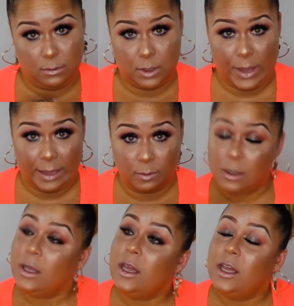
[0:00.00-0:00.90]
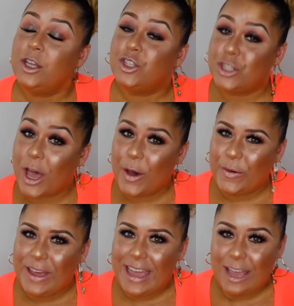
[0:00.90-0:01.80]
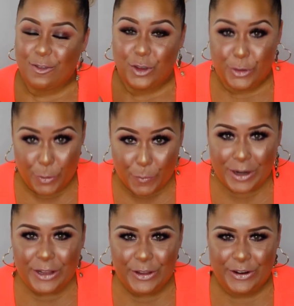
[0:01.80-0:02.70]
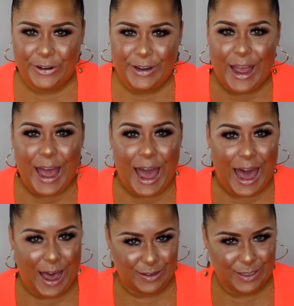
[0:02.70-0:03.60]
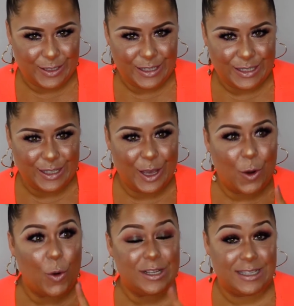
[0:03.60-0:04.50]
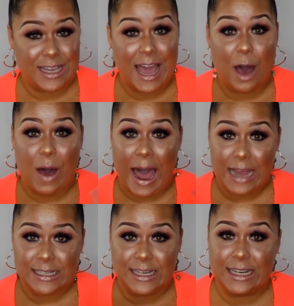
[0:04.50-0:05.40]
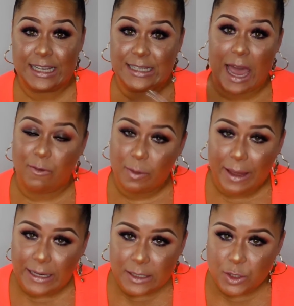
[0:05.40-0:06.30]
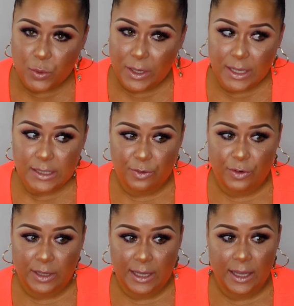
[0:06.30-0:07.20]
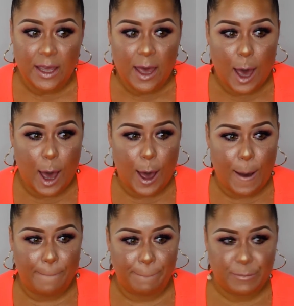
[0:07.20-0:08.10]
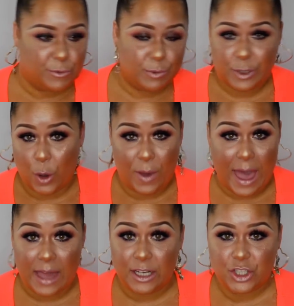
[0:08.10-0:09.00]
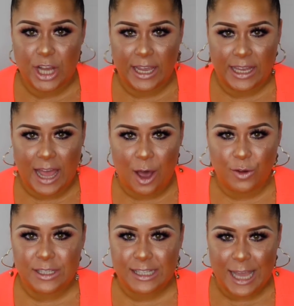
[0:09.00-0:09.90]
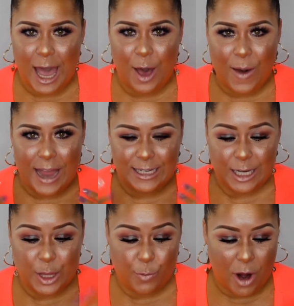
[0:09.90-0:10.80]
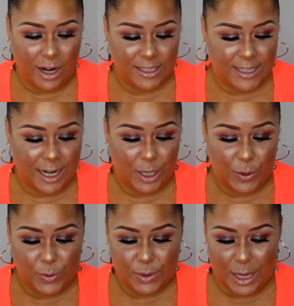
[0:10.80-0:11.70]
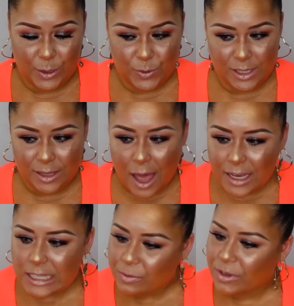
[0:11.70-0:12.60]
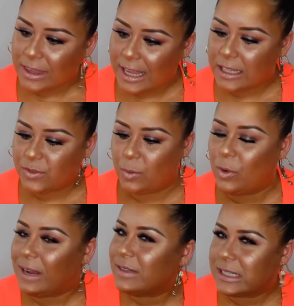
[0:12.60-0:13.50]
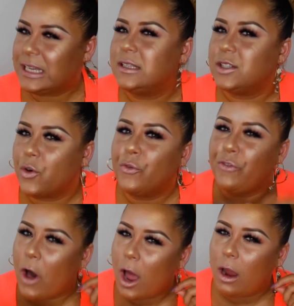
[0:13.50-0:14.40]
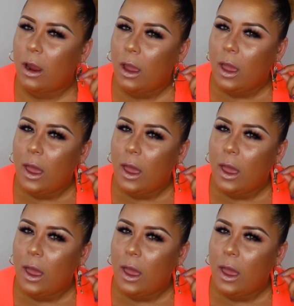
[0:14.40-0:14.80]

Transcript: okay? So, if you wanna learn how to do this look or see how I did it, cause everybody is doing it differently, um, go ahead and check it out. See how I did it, the products that I used. I used a lot of different things from what I've seen so far